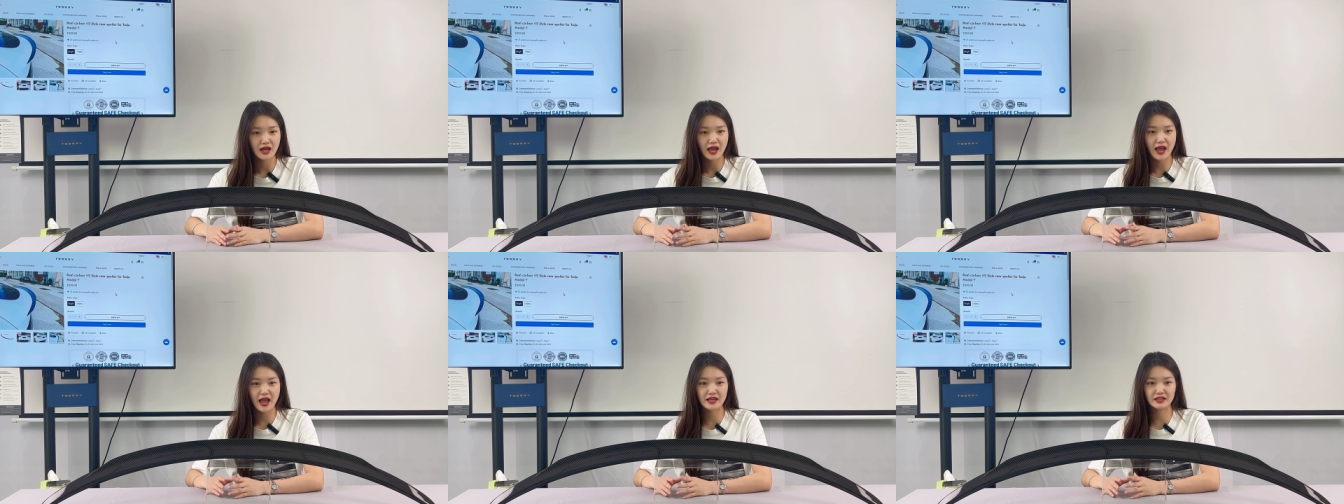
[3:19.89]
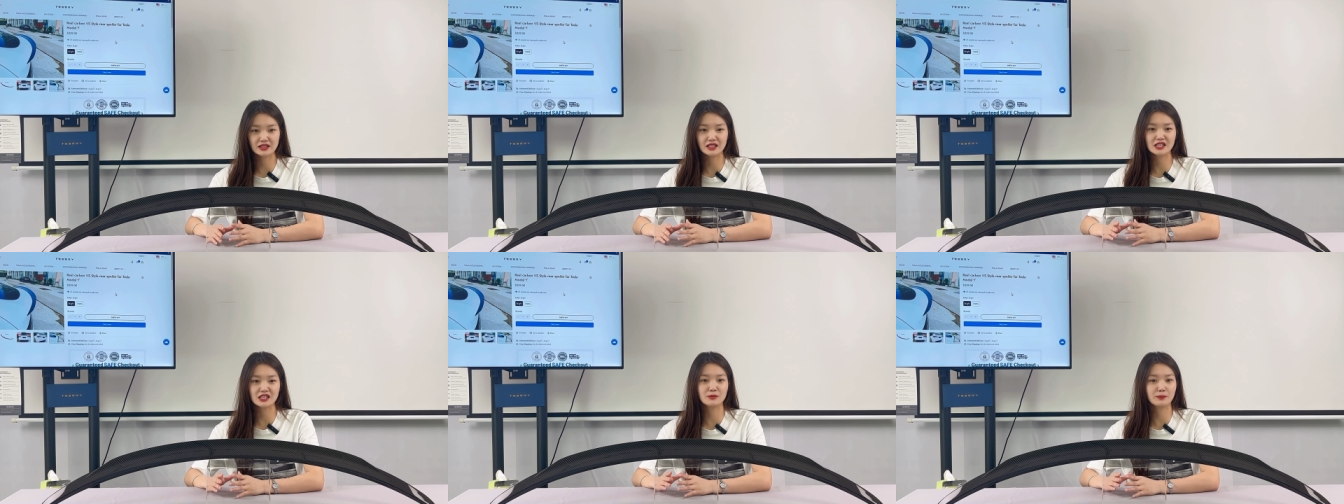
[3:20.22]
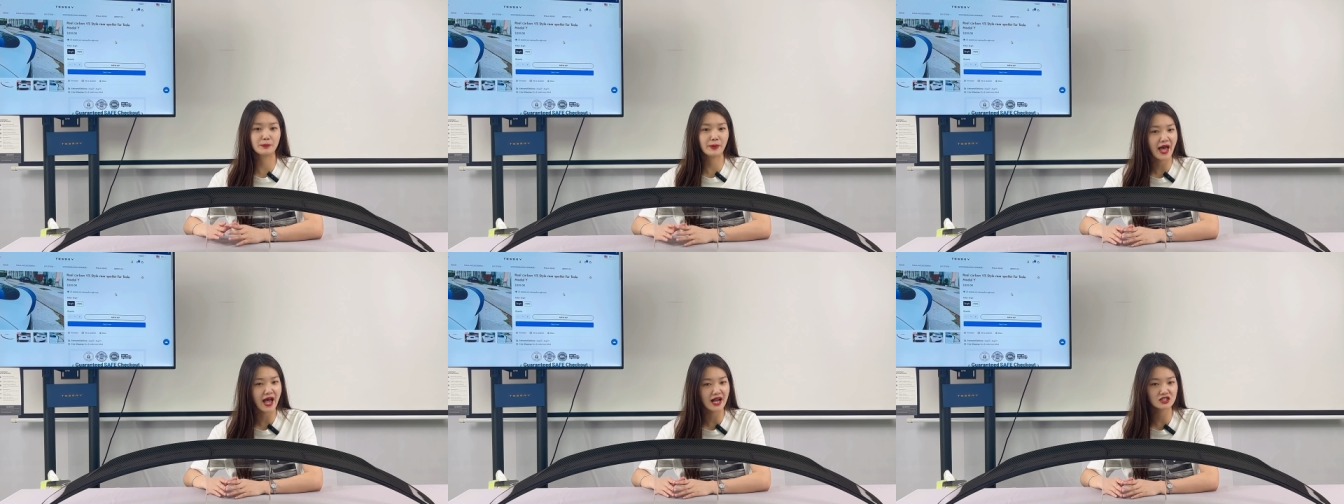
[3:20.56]
and
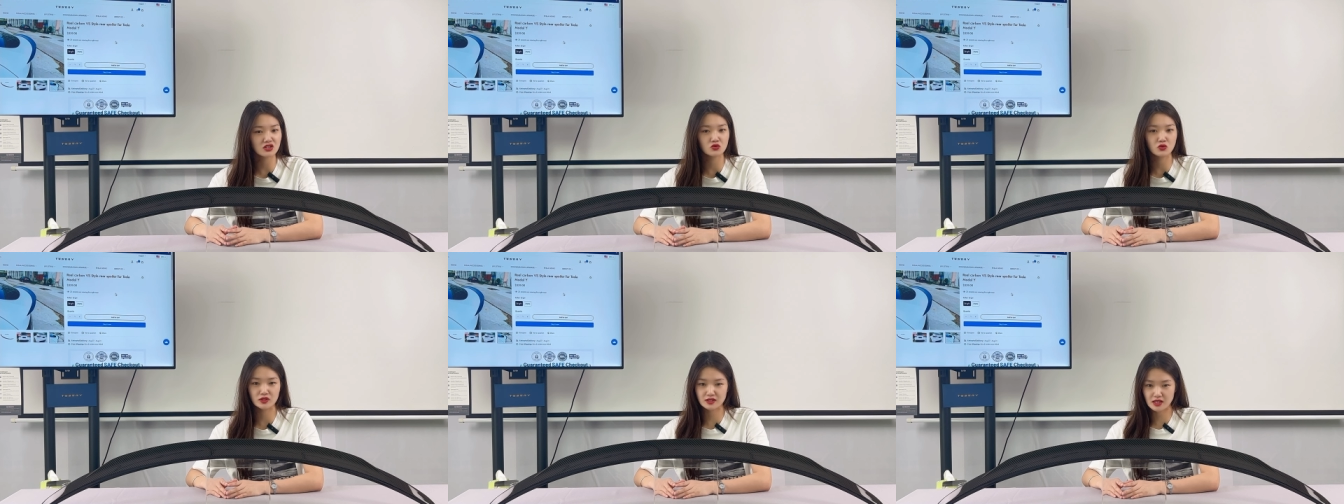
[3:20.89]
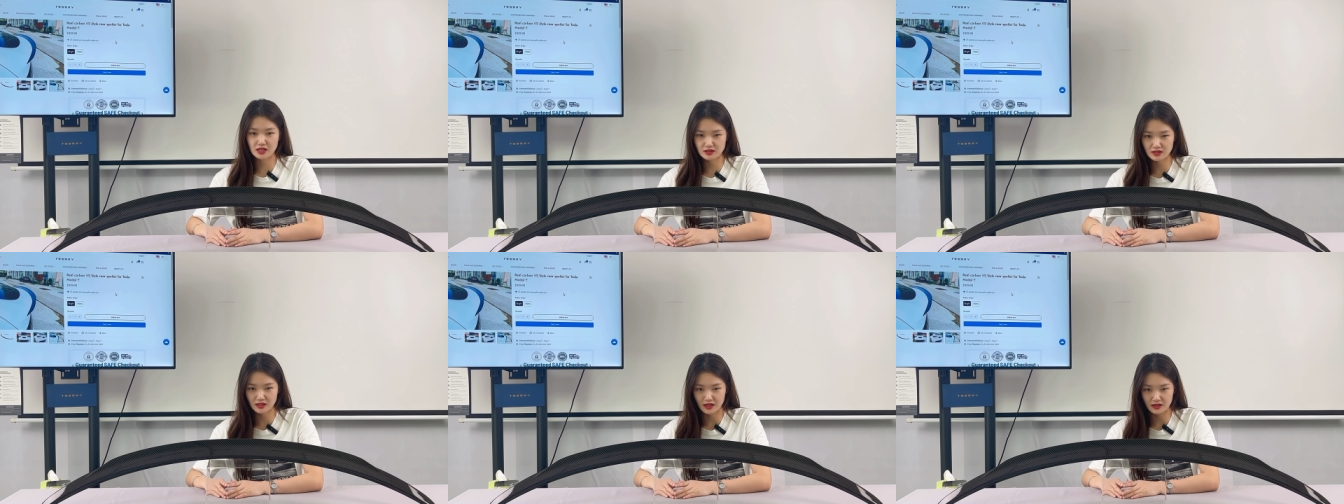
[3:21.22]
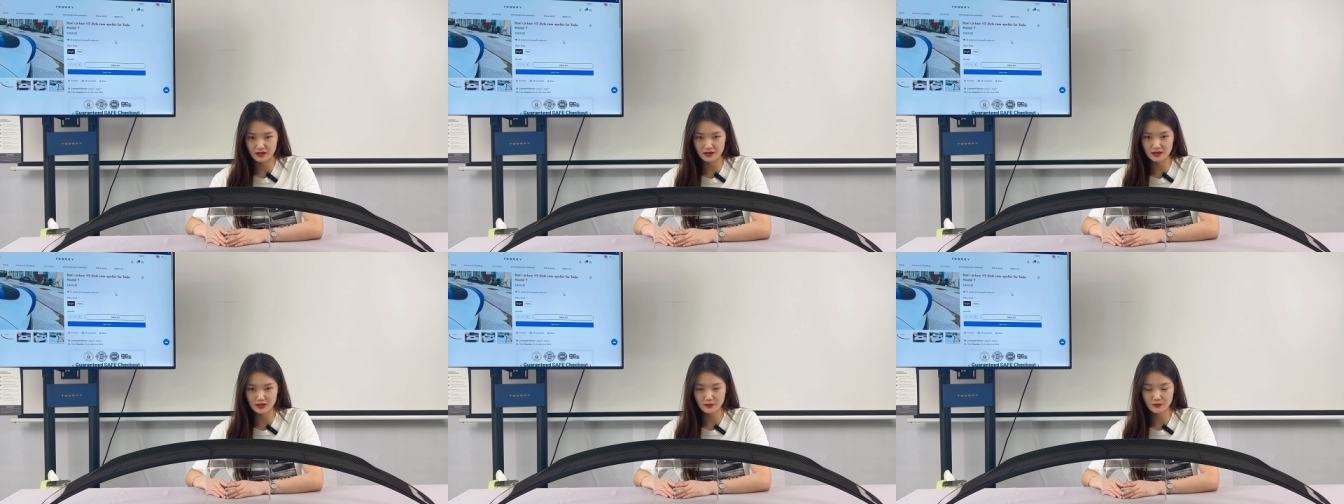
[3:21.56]
impact
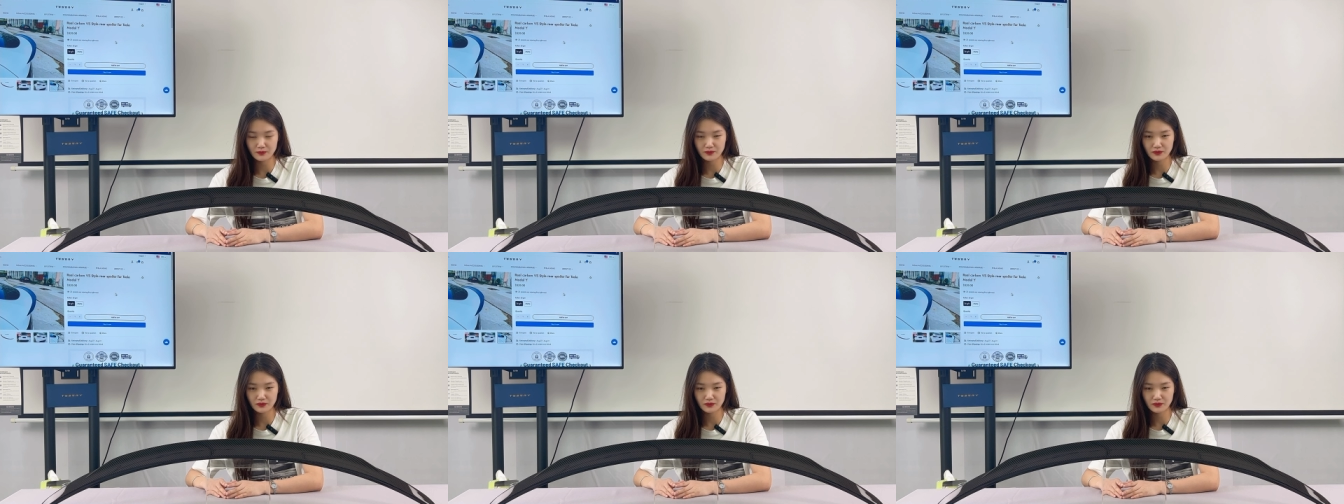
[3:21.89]
resistance.